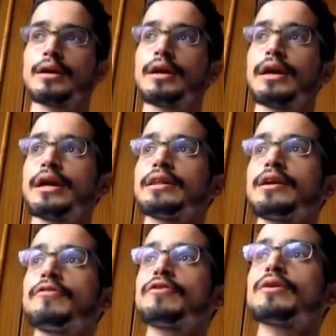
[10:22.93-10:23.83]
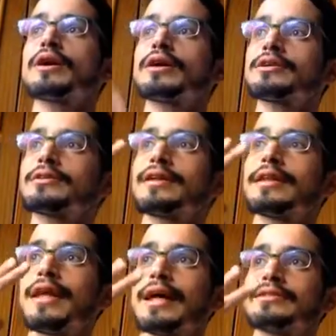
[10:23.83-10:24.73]
And if you cut the
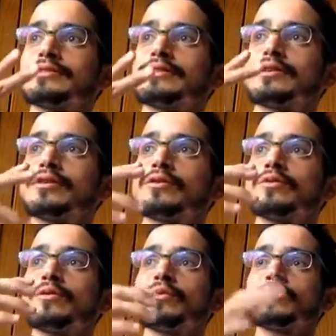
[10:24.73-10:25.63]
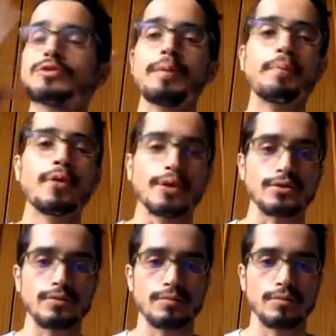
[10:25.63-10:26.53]
net, you lose the
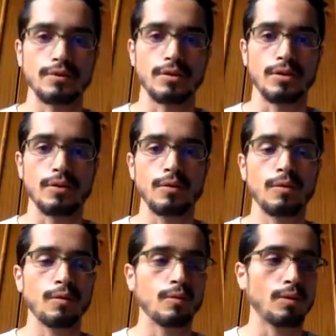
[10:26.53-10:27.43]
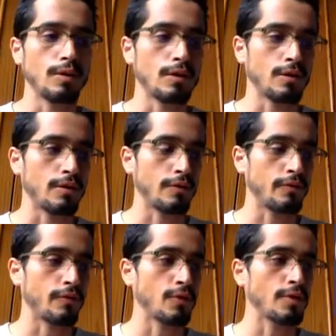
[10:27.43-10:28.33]
point. You
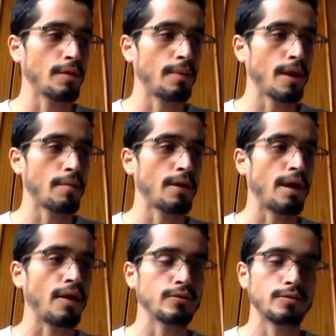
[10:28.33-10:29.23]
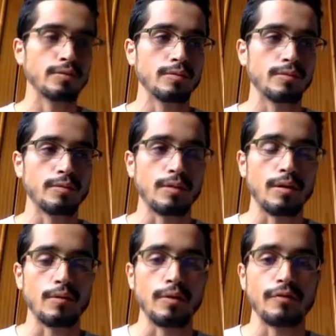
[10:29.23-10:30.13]
throw the baby out
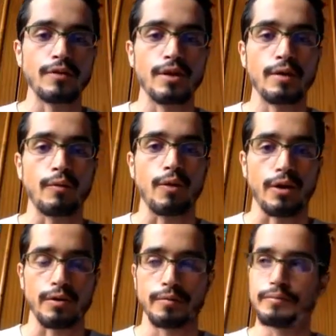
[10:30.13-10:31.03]
with the water.